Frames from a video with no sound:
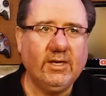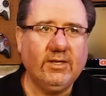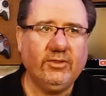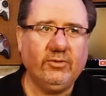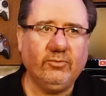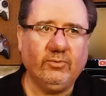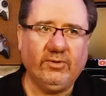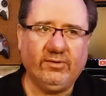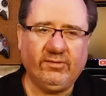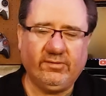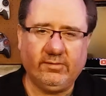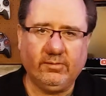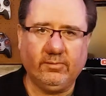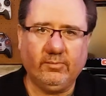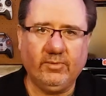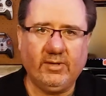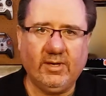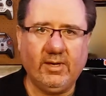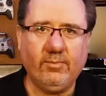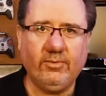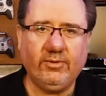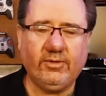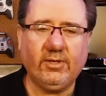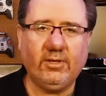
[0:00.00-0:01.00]
There is some
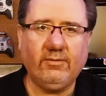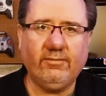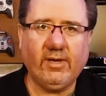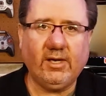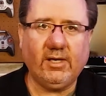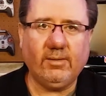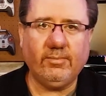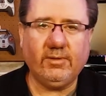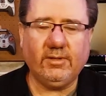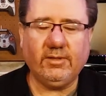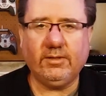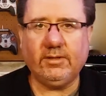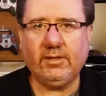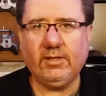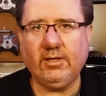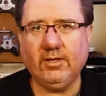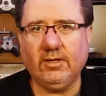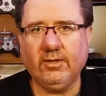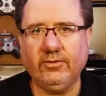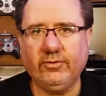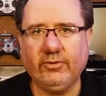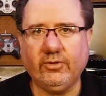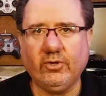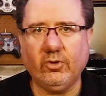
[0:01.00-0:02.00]
limited availability
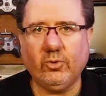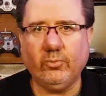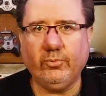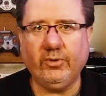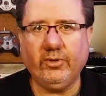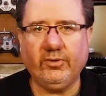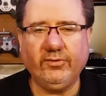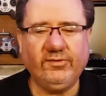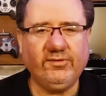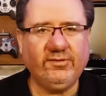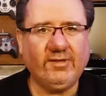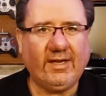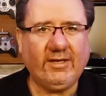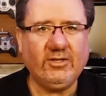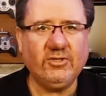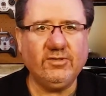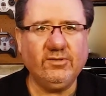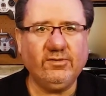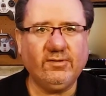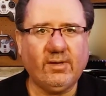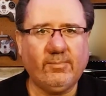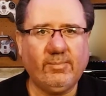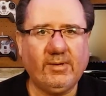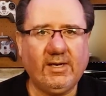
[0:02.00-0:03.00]
on the GoPro
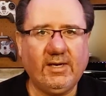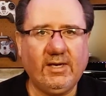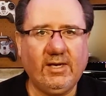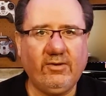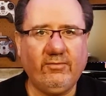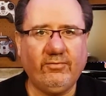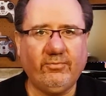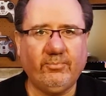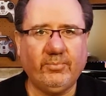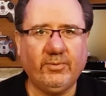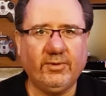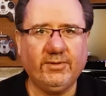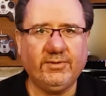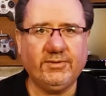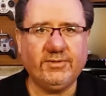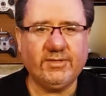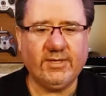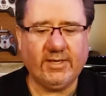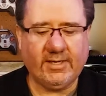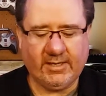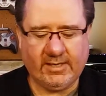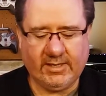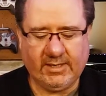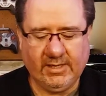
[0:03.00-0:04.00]
Sessions, I believe, but
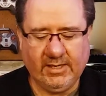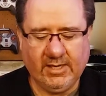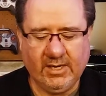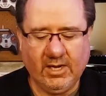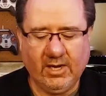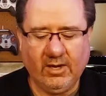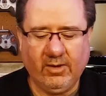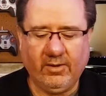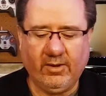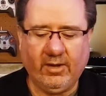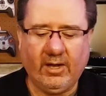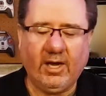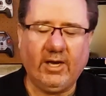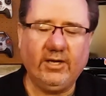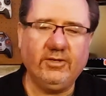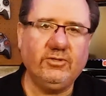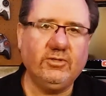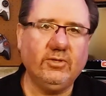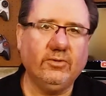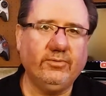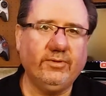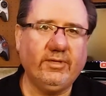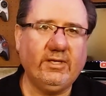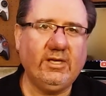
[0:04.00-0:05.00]
I
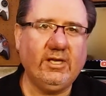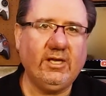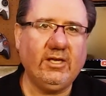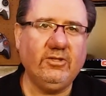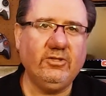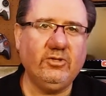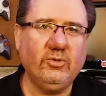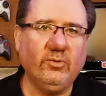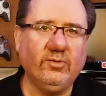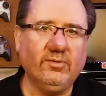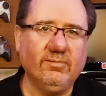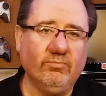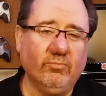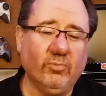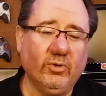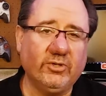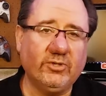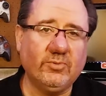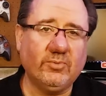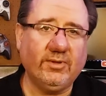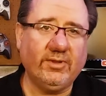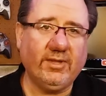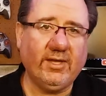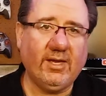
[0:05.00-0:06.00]
don't think you can do as
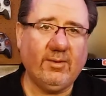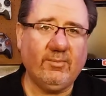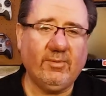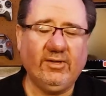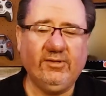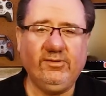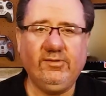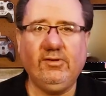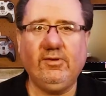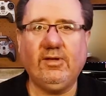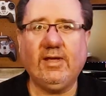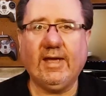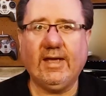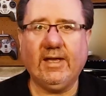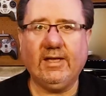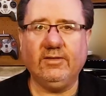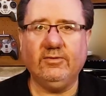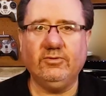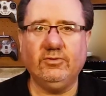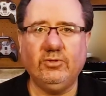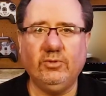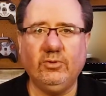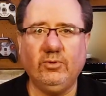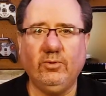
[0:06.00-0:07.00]
much with them as you
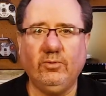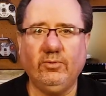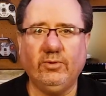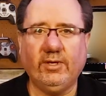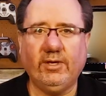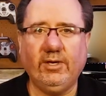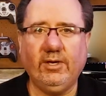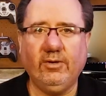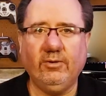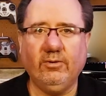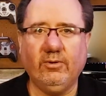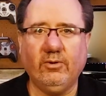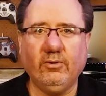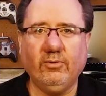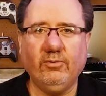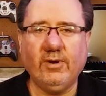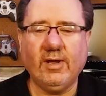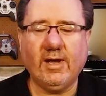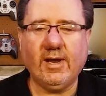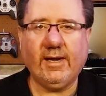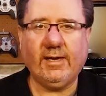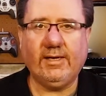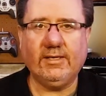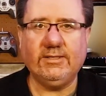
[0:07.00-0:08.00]
can do the Hero
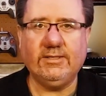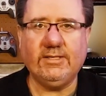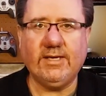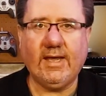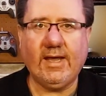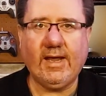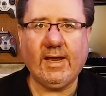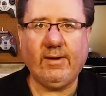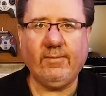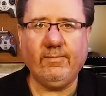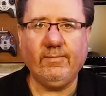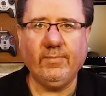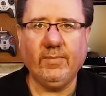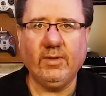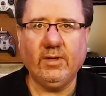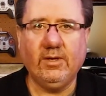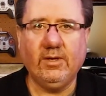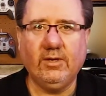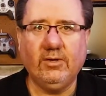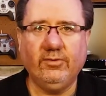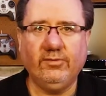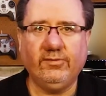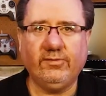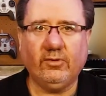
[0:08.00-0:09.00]
9 and 10.
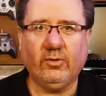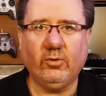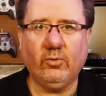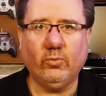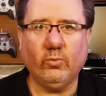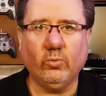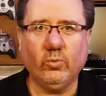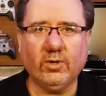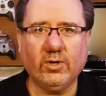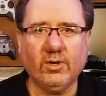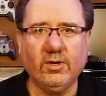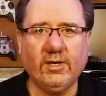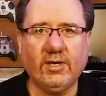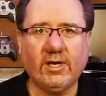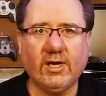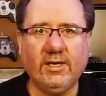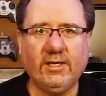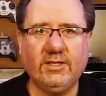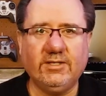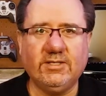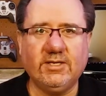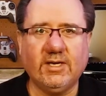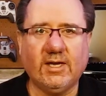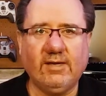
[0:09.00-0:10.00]
So we're going to kind
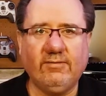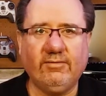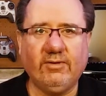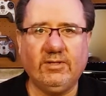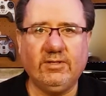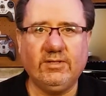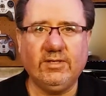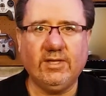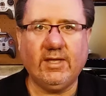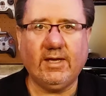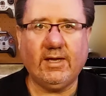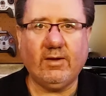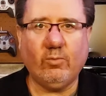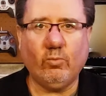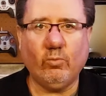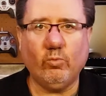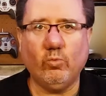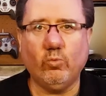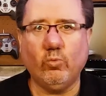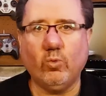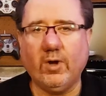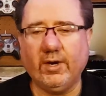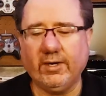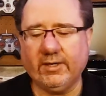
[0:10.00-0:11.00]
of dive into that,
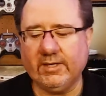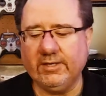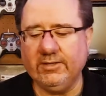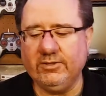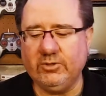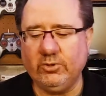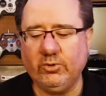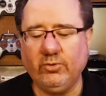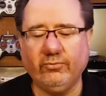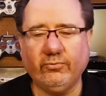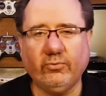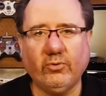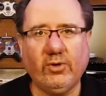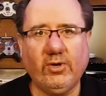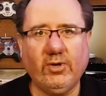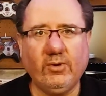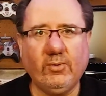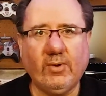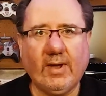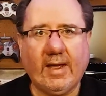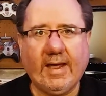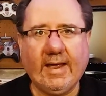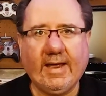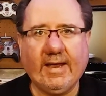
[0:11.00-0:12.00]
what it can do for
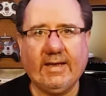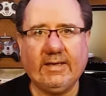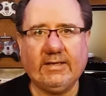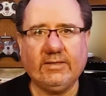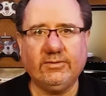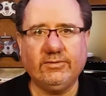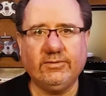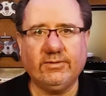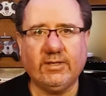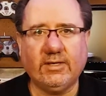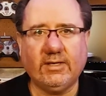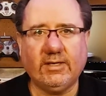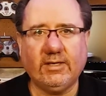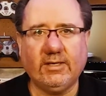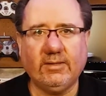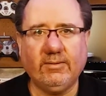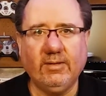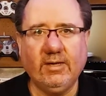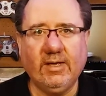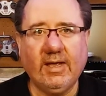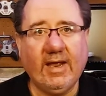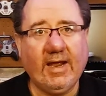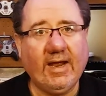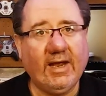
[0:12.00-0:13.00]
you, and
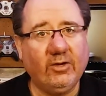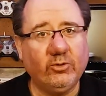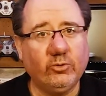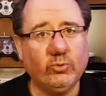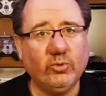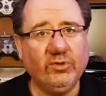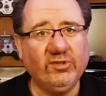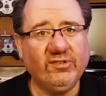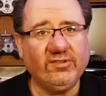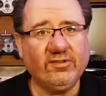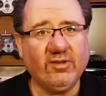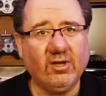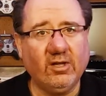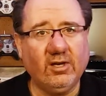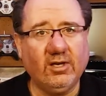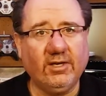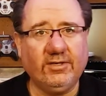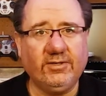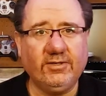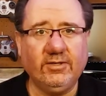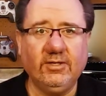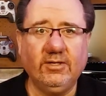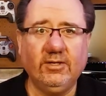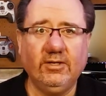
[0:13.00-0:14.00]
how to install
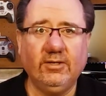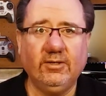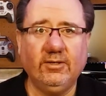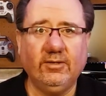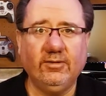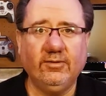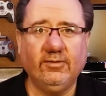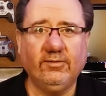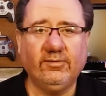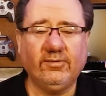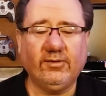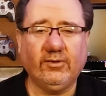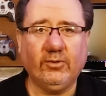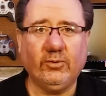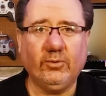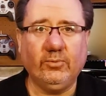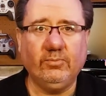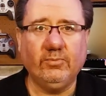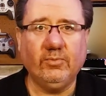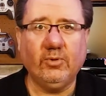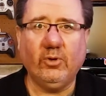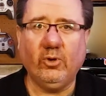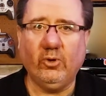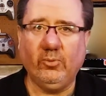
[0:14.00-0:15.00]
it.
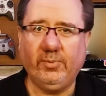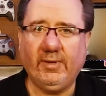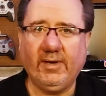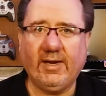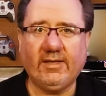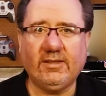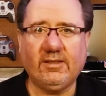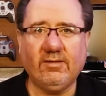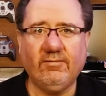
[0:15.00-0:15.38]
So hope you like